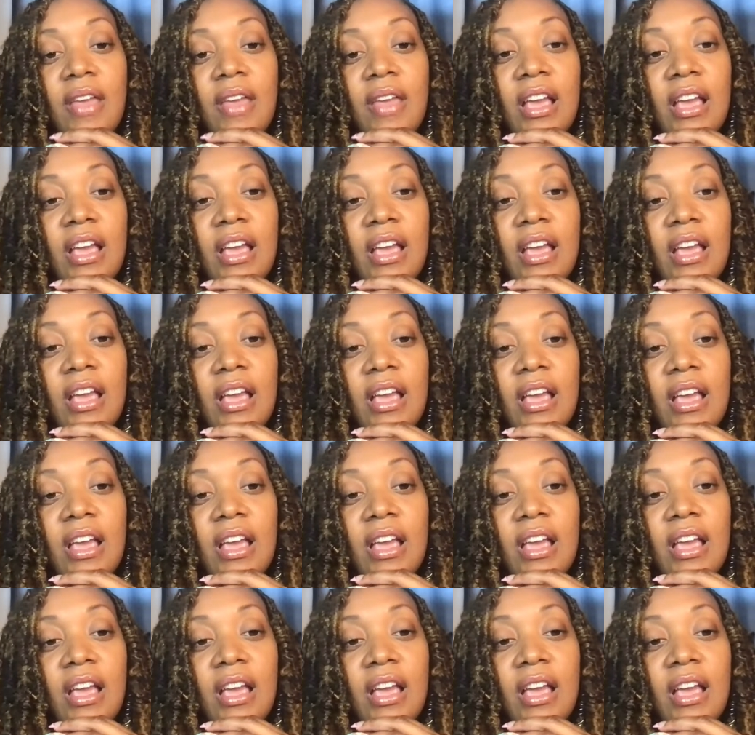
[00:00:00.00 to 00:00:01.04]
Thank you
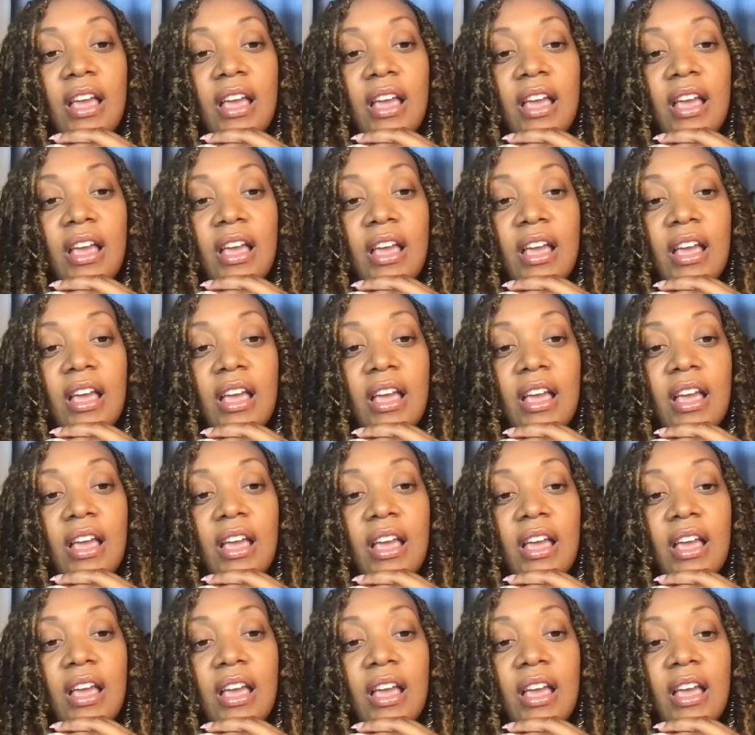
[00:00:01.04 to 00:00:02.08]
for loving on me, and
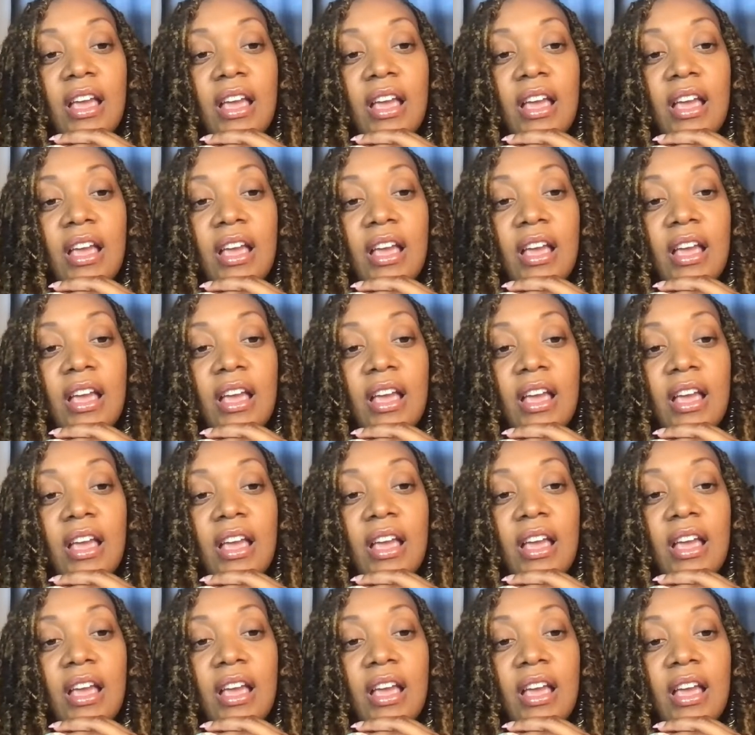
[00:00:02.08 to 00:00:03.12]
thank you for believing
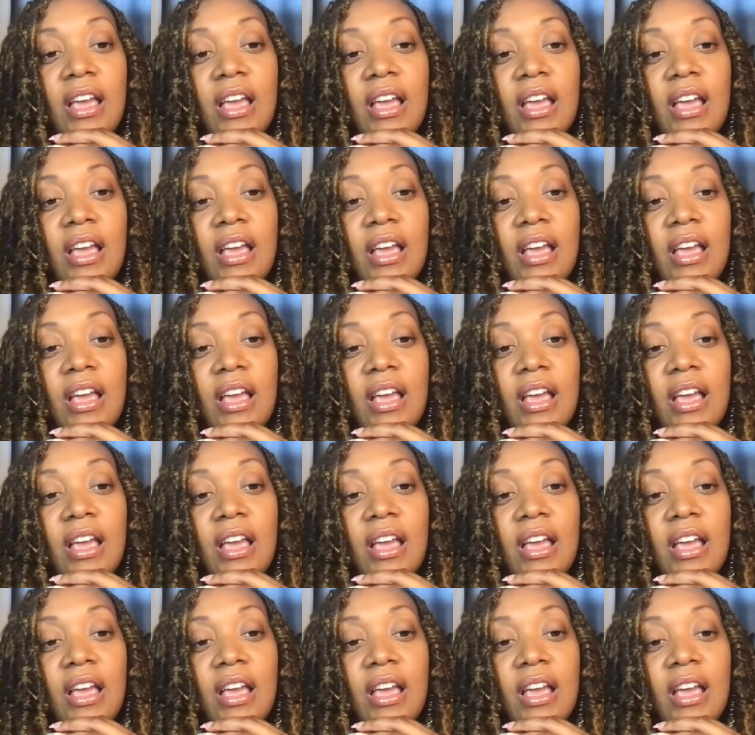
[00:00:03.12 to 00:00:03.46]
in me.